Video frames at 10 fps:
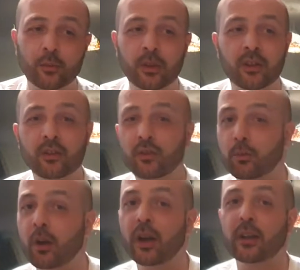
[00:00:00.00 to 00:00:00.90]
because you
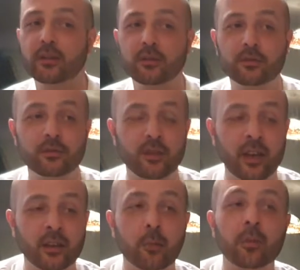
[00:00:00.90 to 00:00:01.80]
might
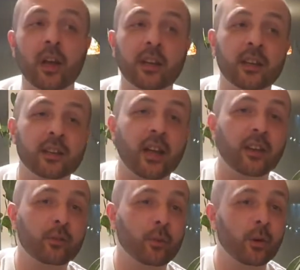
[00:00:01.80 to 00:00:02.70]
end up liking that
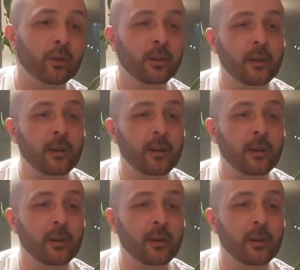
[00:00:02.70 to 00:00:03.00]
as well.